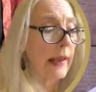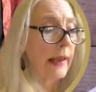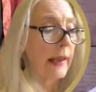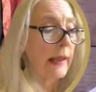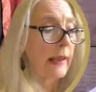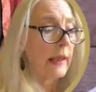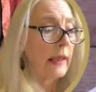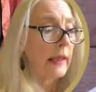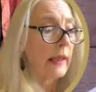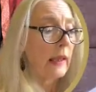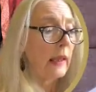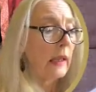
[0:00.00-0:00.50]

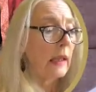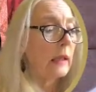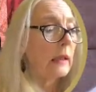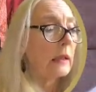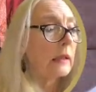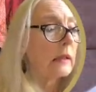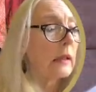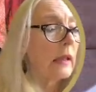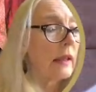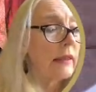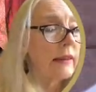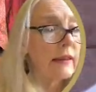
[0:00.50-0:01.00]

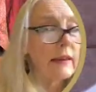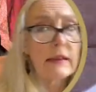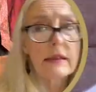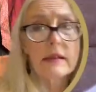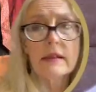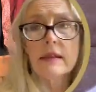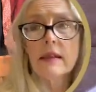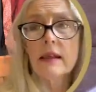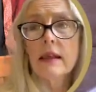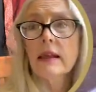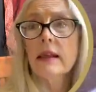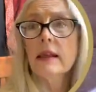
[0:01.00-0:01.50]
and
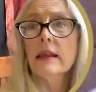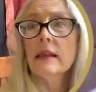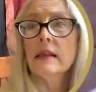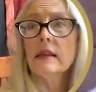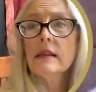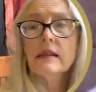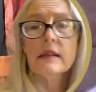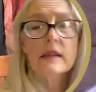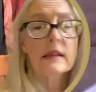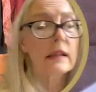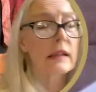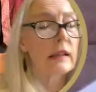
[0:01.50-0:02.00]
this
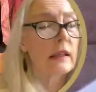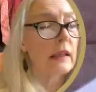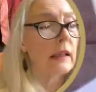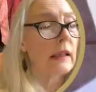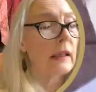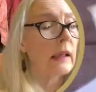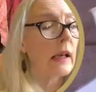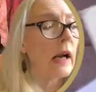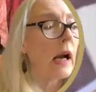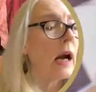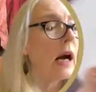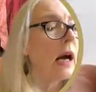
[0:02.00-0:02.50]
is
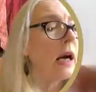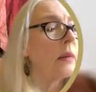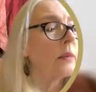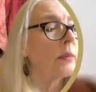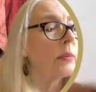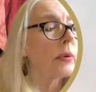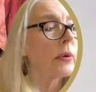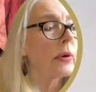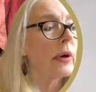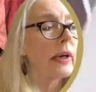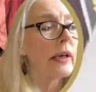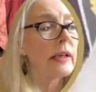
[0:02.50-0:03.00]
the hot
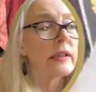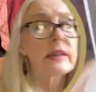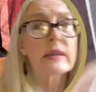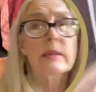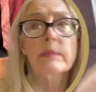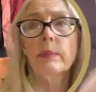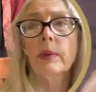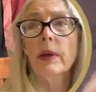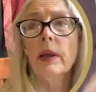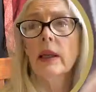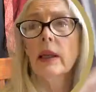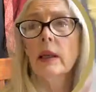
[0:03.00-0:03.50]
press
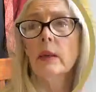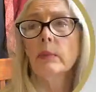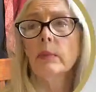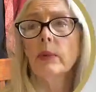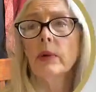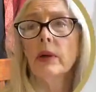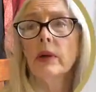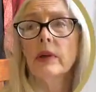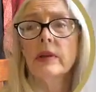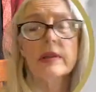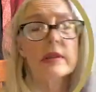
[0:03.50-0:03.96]
paper.